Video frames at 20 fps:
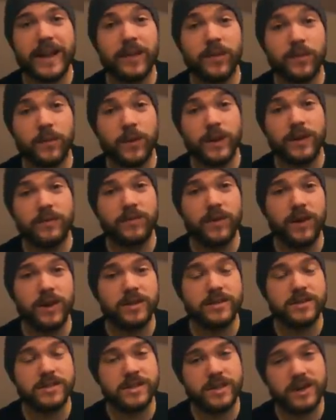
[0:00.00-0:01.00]
out of the way
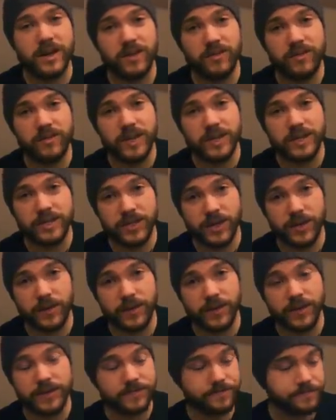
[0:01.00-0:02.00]
first because I can't really show
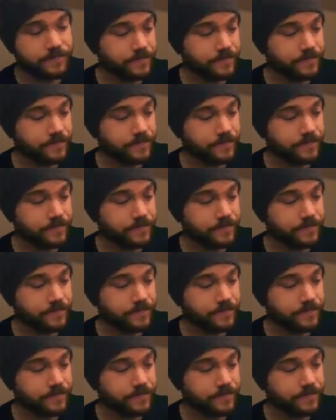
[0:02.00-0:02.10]
you.